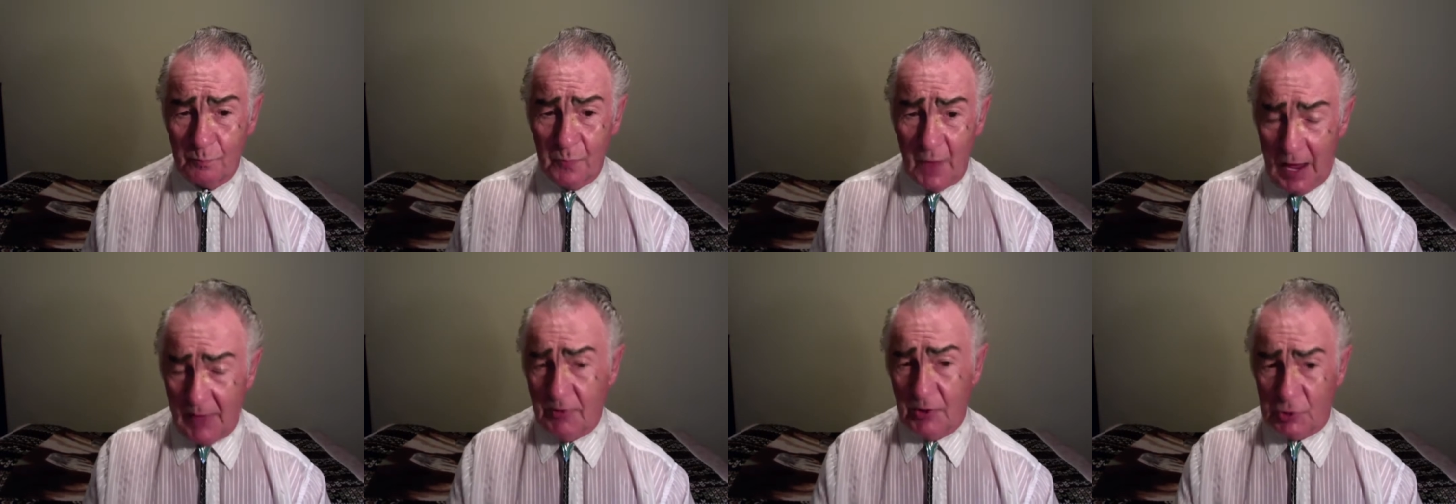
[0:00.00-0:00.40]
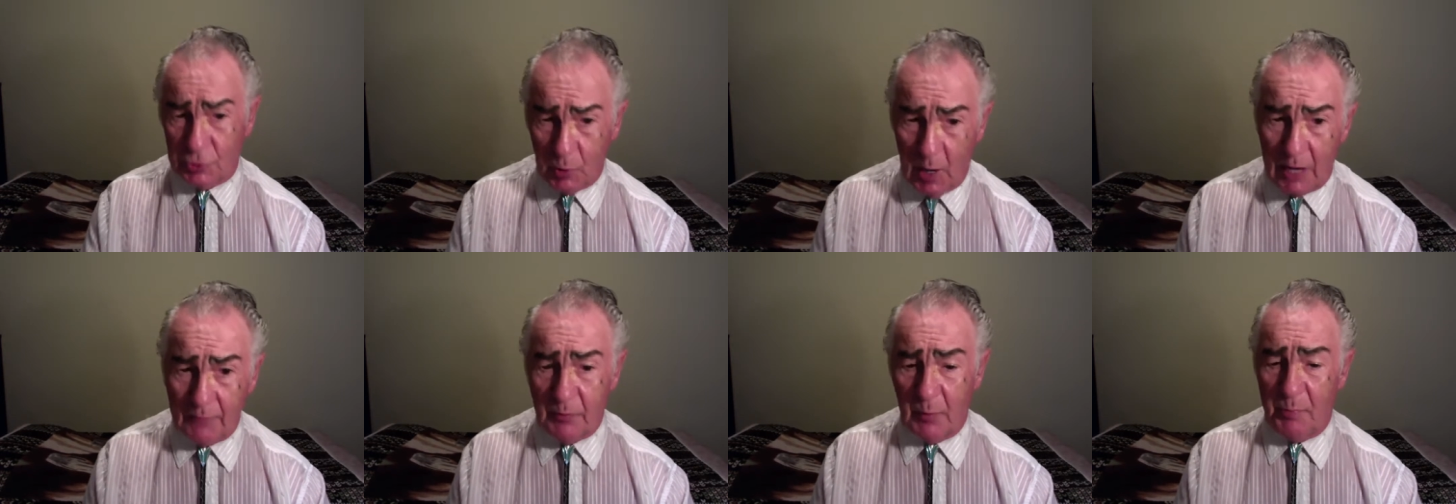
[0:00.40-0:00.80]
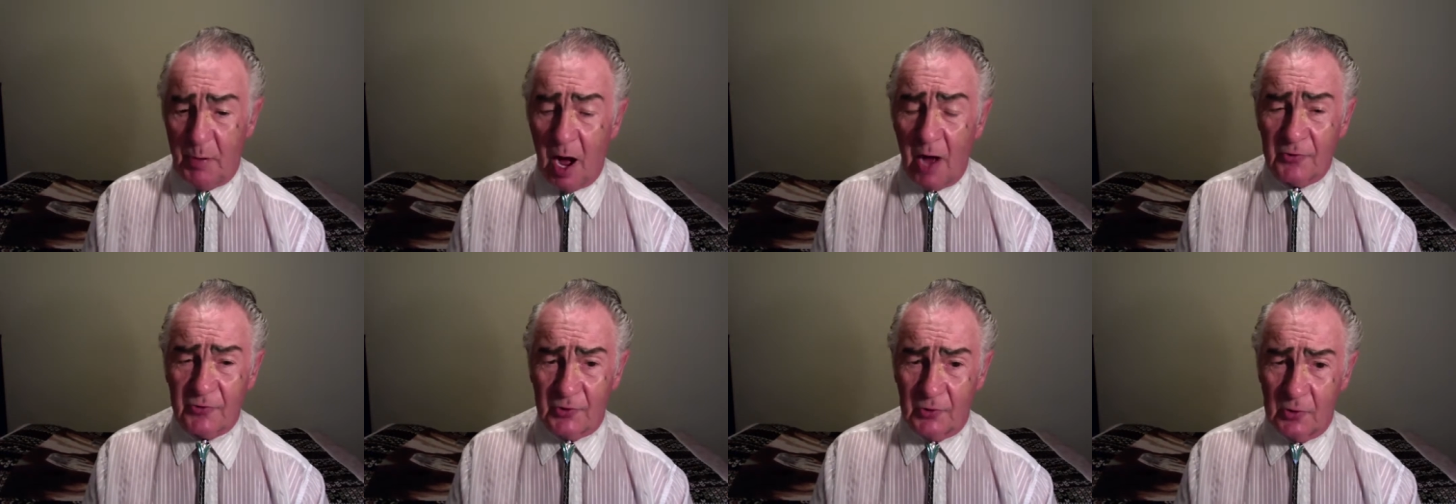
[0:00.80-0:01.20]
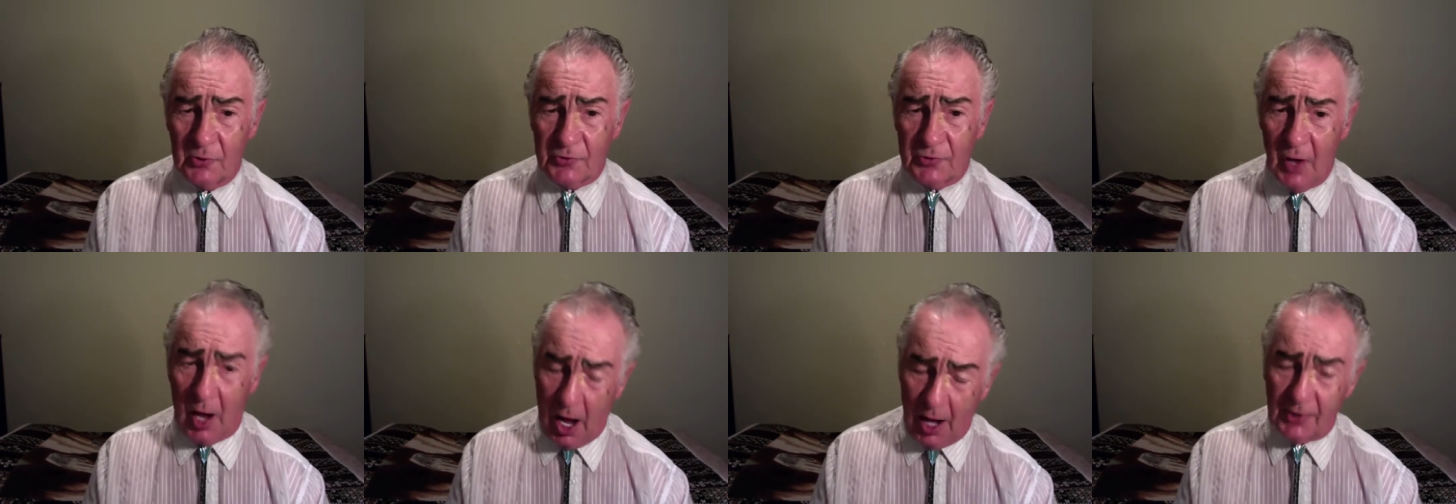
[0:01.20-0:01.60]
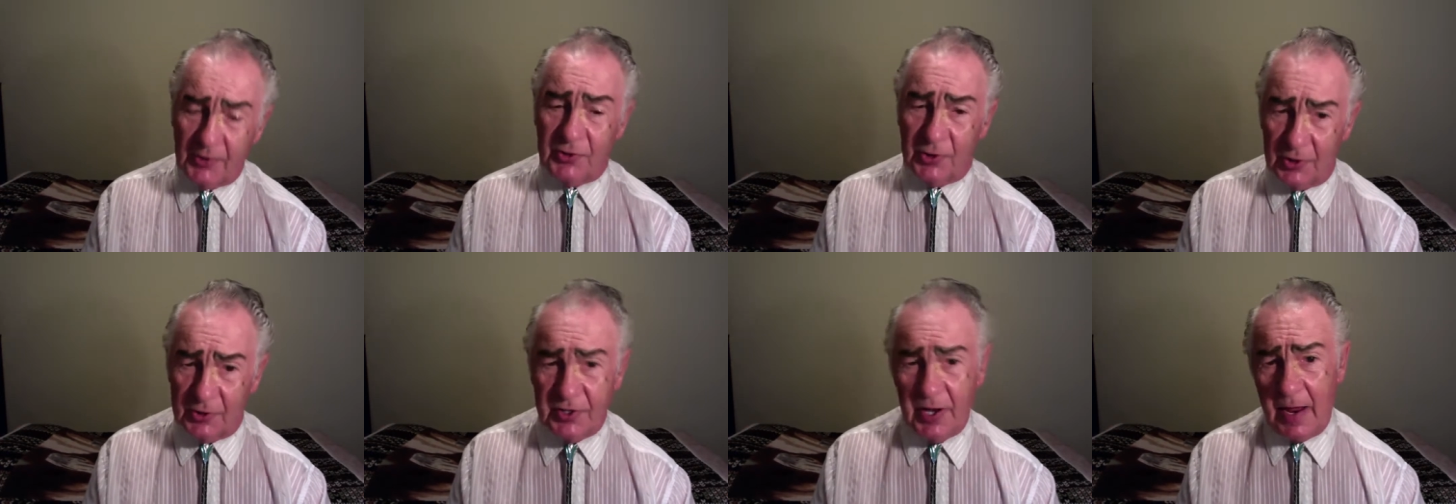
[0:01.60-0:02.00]
And the 12 apostles
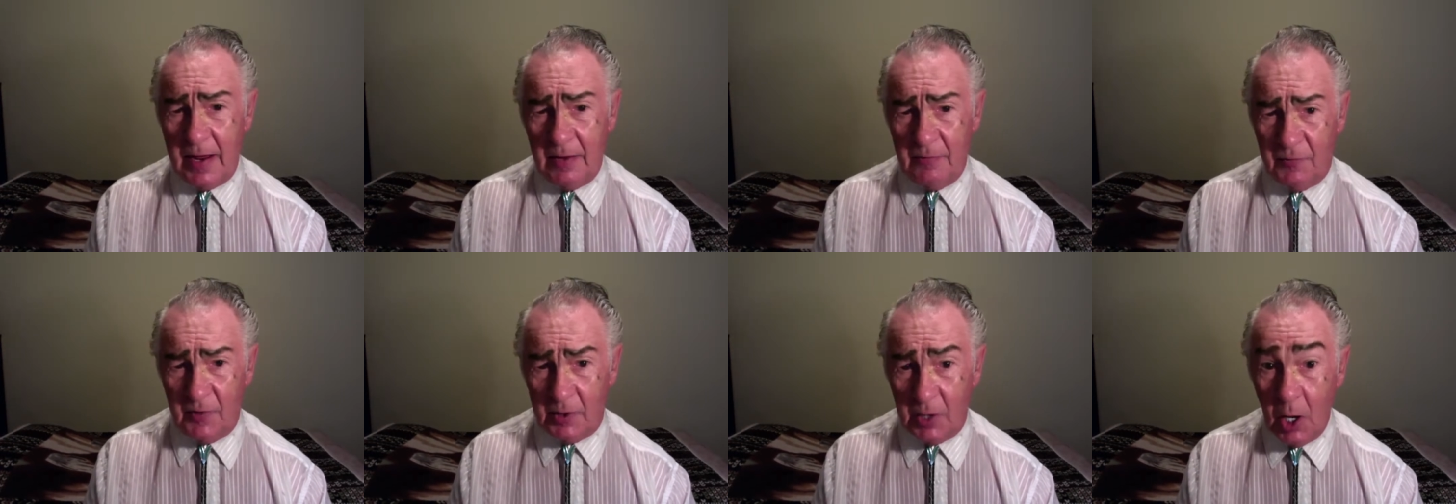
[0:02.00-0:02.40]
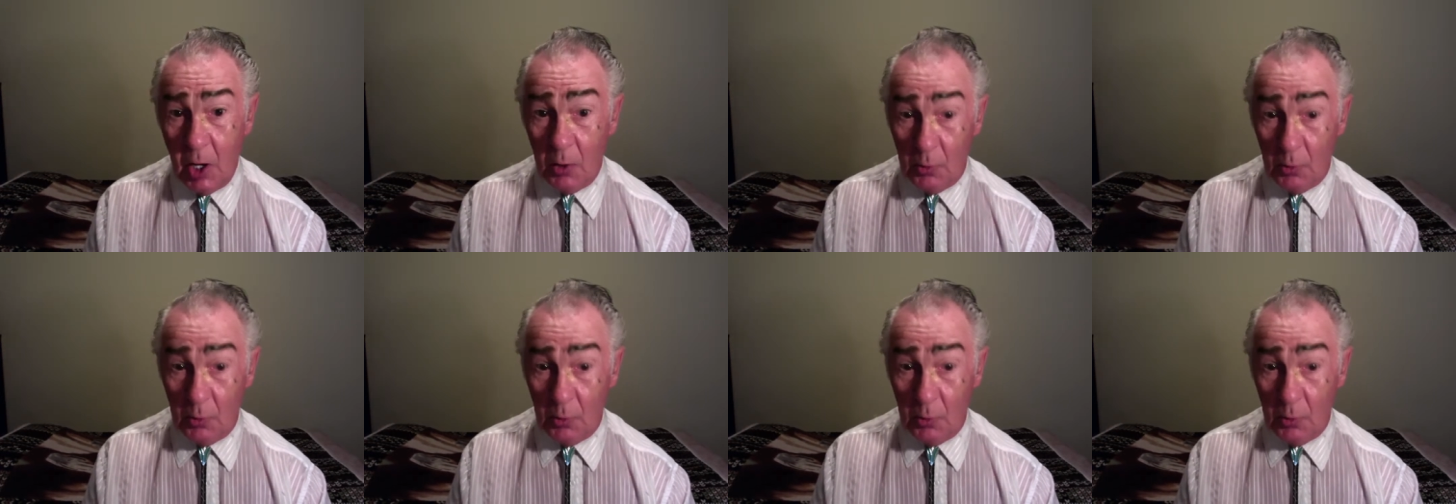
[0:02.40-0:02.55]
under David